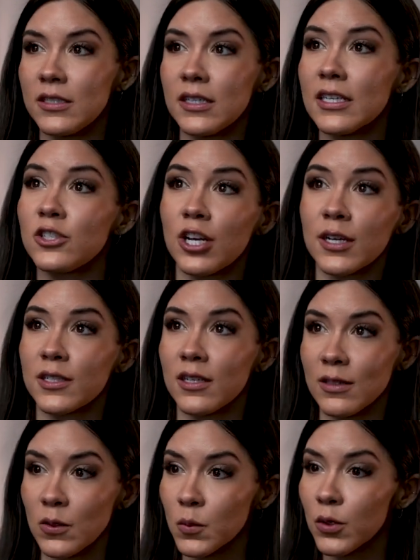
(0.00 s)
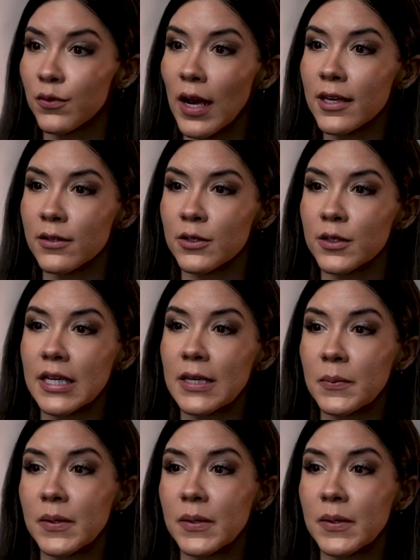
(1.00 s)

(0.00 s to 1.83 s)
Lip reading: to get checked a little more regularly.